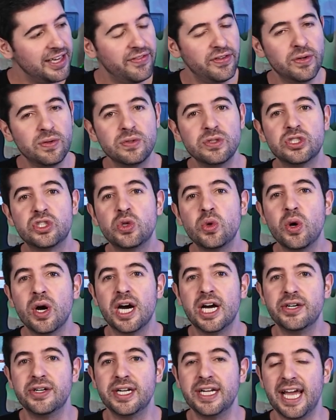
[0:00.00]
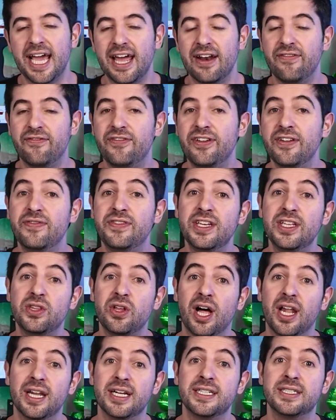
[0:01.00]
give you
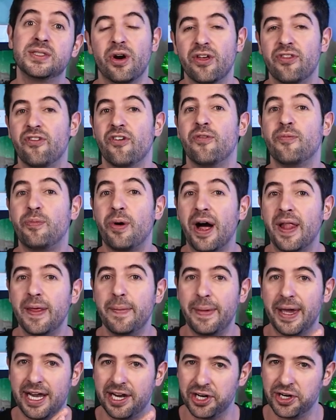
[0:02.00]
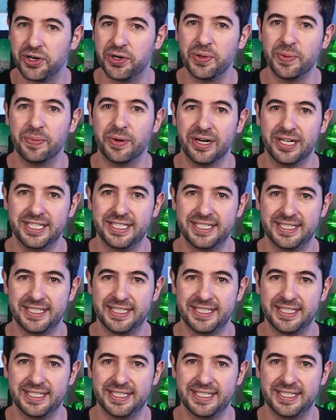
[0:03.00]
$250 worth of Polymaker coupons.